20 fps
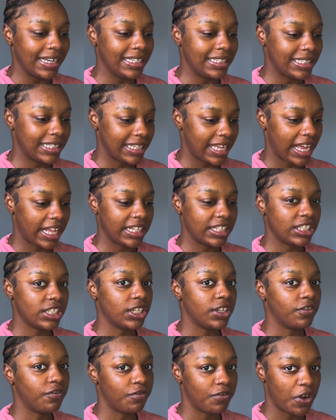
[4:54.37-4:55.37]
get into
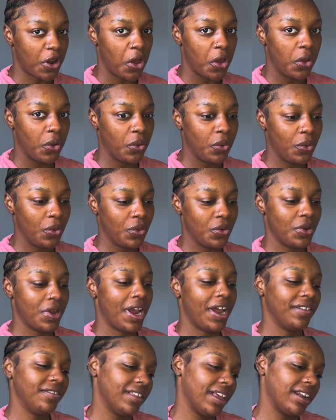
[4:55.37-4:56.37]
the flow
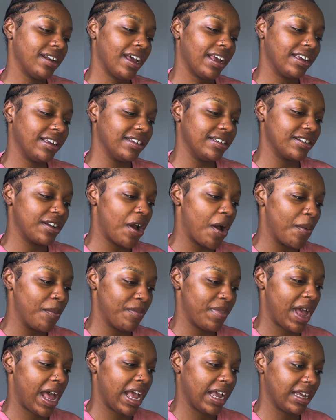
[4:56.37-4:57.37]
and then I can come
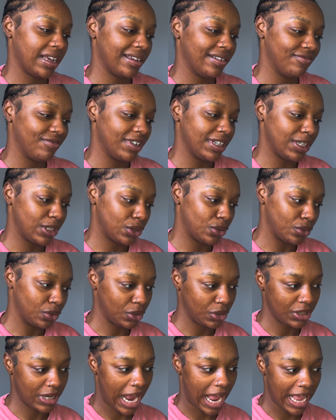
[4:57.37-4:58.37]
back and really talk
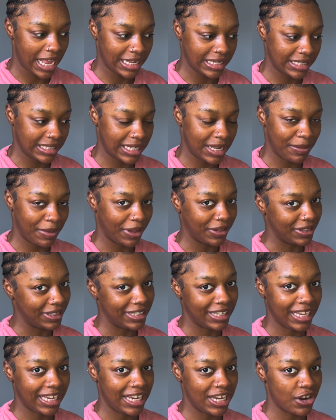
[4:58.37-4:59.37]
to you guys about the
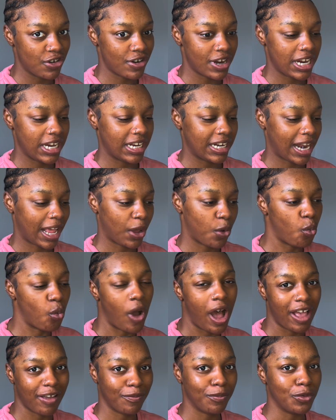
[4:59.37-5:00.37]
nitty gritty and like what
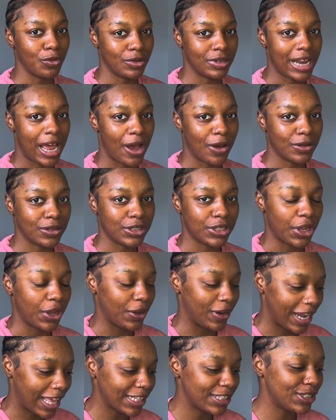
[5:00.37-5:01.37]
I pulled out. So
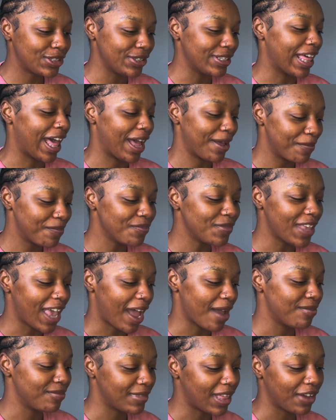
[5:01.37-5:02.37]
let's do that. Yeah,
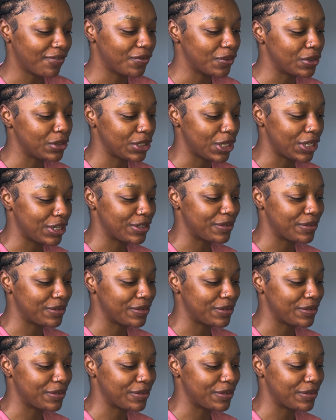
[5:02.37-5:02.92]
that feels good.